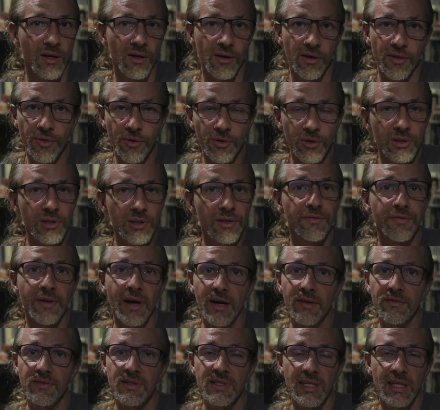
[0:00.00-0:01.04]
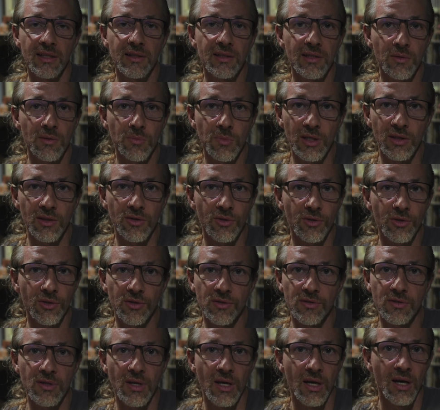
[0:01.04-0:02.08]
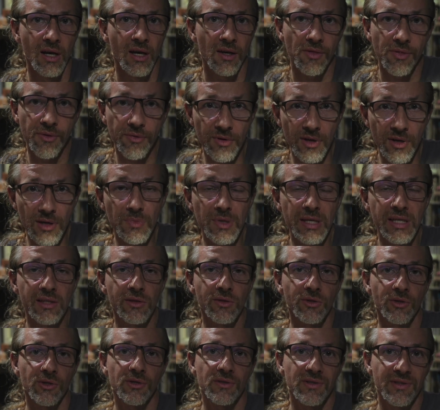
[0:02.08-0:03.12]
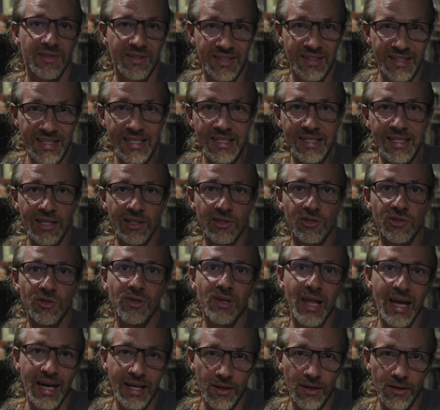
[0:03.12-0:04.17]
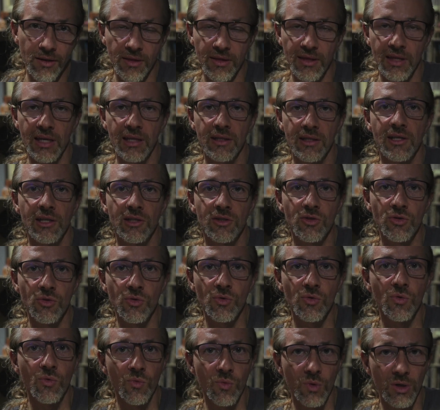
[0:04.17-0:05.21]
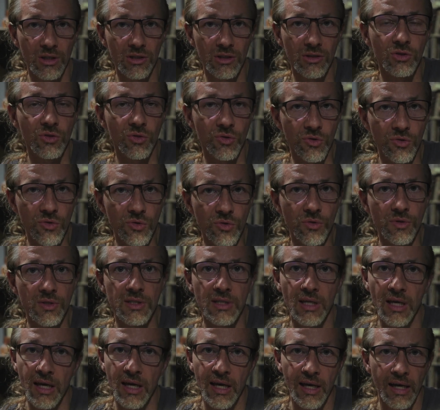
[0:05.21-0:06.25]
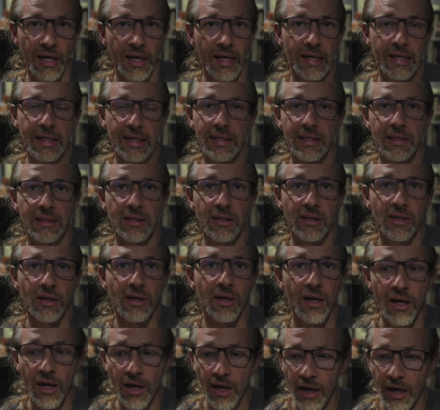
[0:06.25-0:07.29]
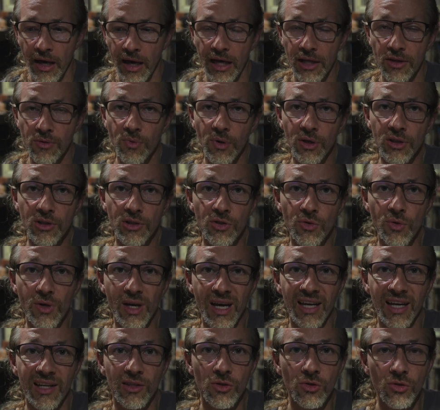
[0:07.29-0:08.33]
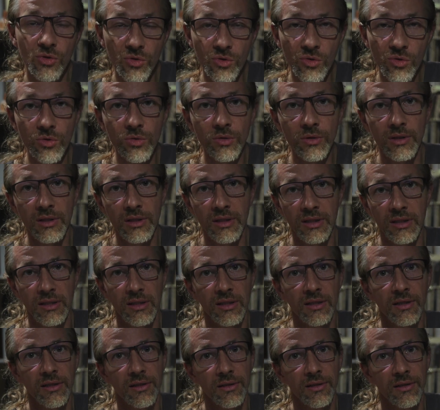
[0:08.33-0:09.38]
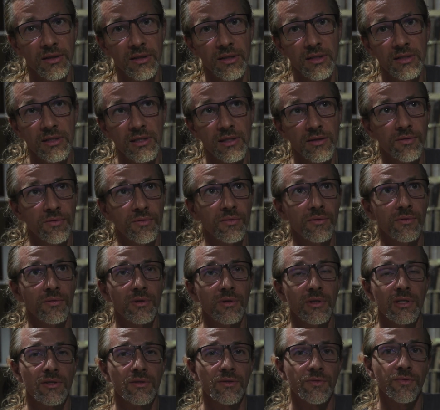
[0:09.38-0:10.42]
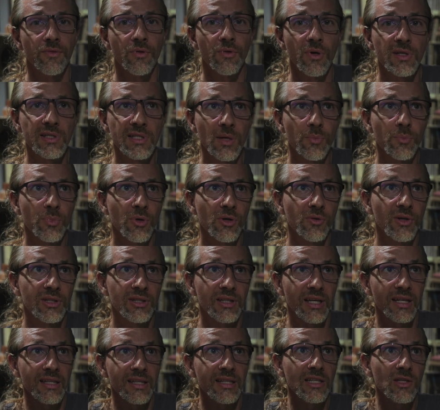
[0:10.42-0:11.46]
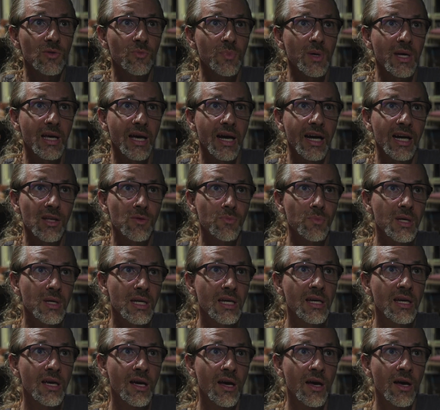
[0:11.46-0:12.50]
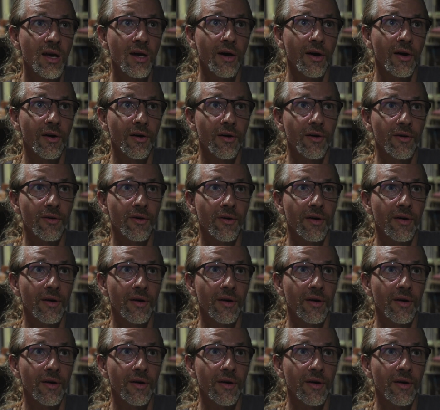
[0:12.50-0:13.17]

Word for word: thirty-five centimeters, three meters. These are the lengths that, that you want to use. And, uh, and what you can do uh, is, is, for example, what I did behind me, uh,